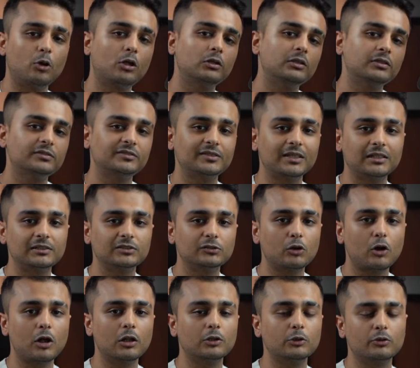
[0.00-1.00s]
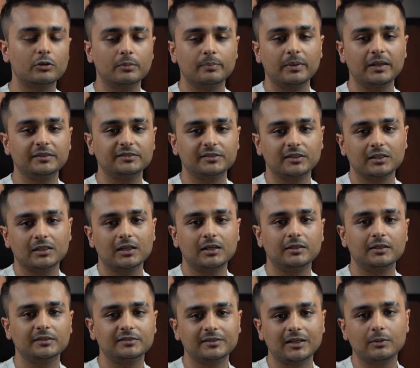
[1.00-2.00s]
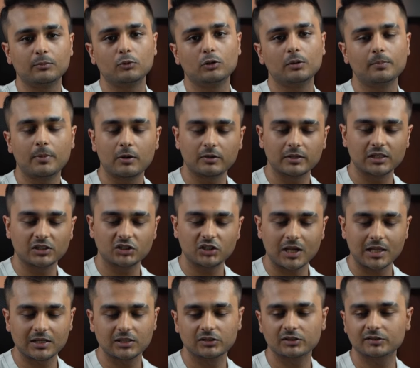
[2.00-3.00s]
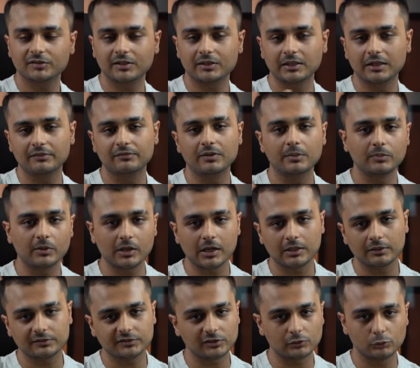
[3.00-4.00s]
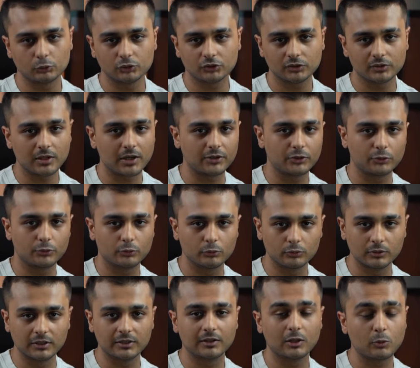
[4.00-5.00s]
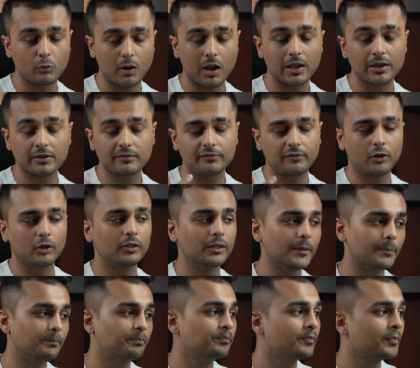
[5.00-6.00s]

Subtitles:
on the sales call you could basically understand more about their challenges and give them the kind of solution that you truly require for them.